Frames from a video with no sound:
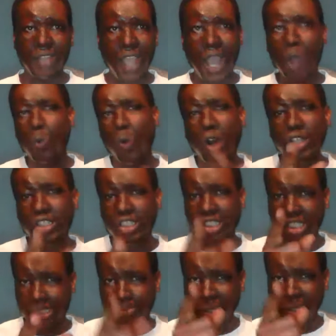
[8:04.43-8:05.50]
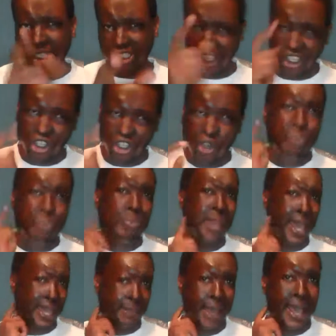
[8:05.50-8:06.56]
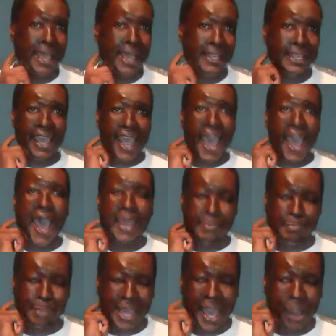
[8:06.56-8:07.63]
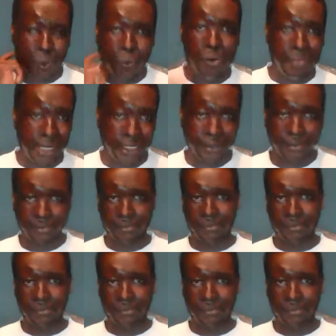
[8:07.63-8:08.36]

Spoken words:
I want to speak to you, black man and black woman,